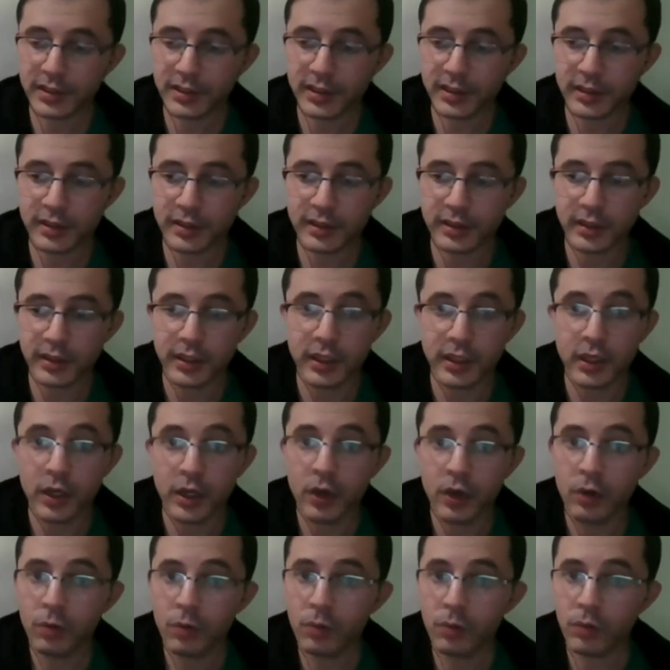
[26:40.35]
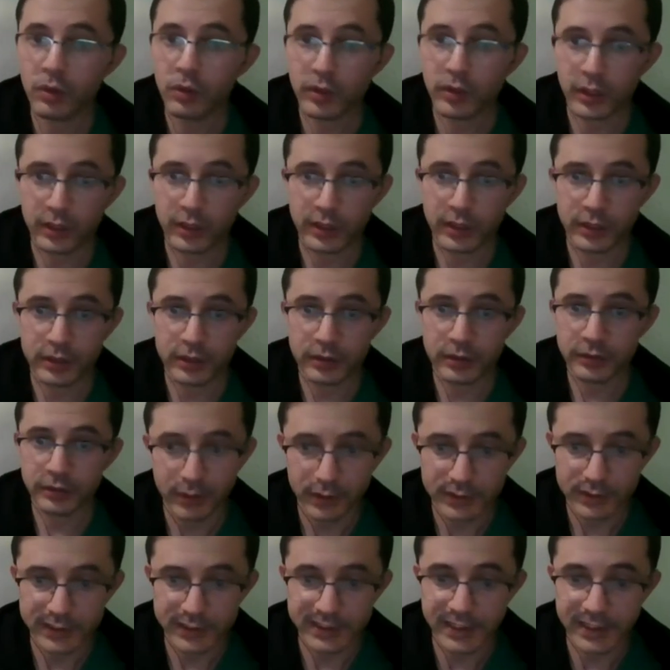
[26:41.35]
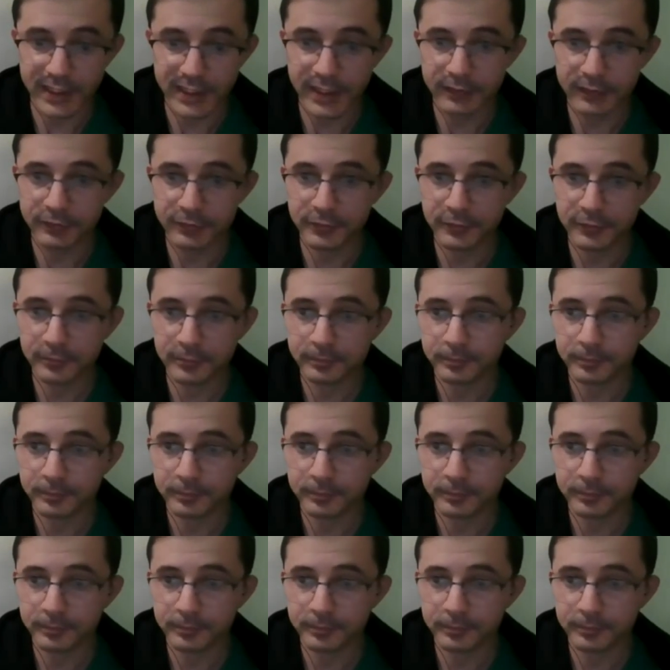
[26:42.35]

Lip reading: need a lot of staff,